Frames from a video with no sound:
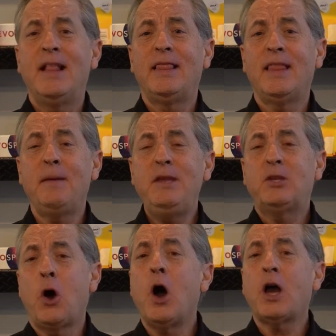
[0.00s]
let me
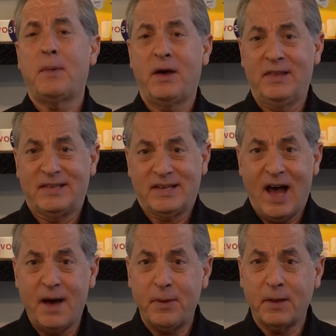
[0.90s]
talk about this
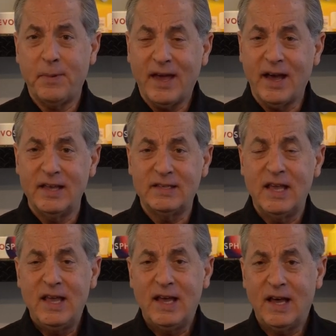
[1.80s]
topic because
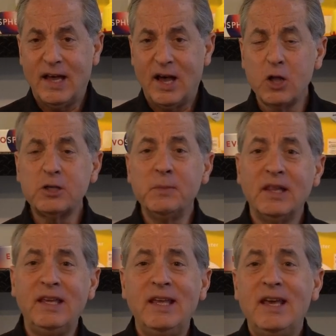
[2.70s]

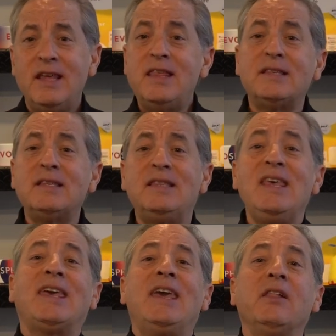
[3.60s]
ultimately this is the
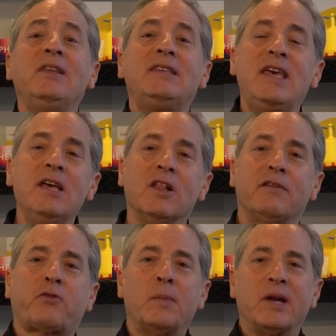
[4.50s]
Achilles heel
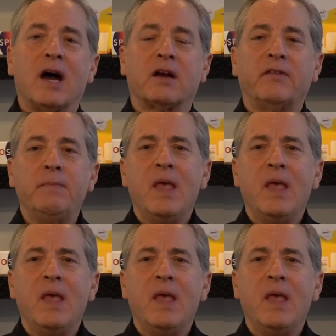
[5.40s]
of chromatography.